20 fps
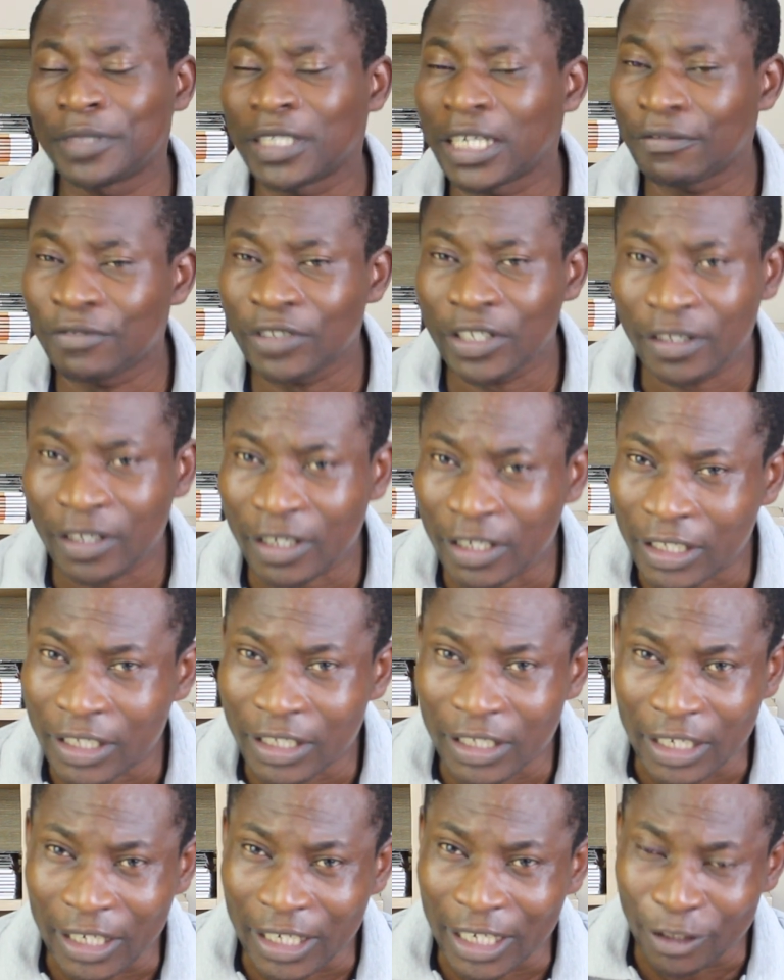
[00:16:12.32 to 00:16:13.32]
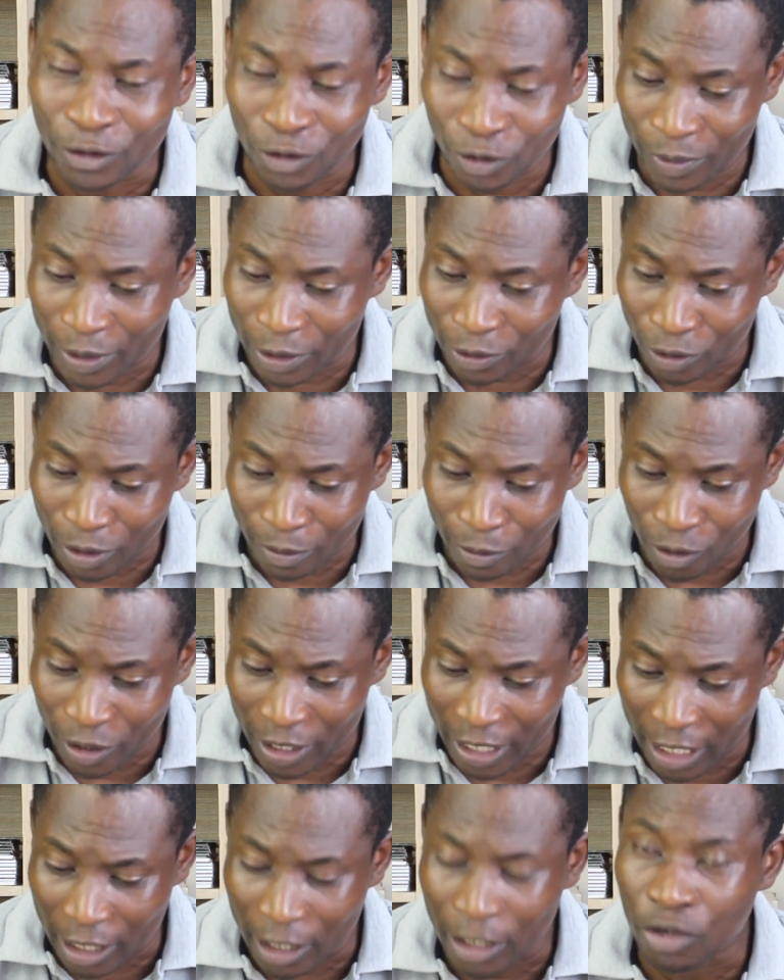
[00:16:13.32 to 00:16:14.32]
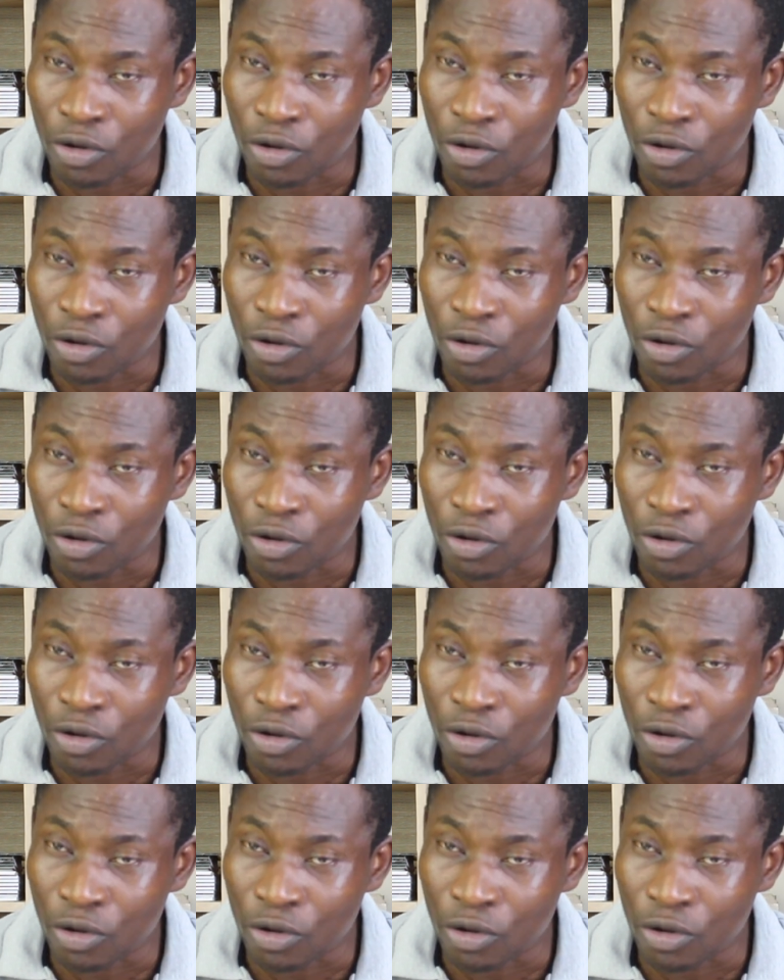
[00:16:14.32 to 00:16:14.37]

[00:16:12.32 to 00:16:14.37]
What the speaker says: everything in the classroom and so I'm okay.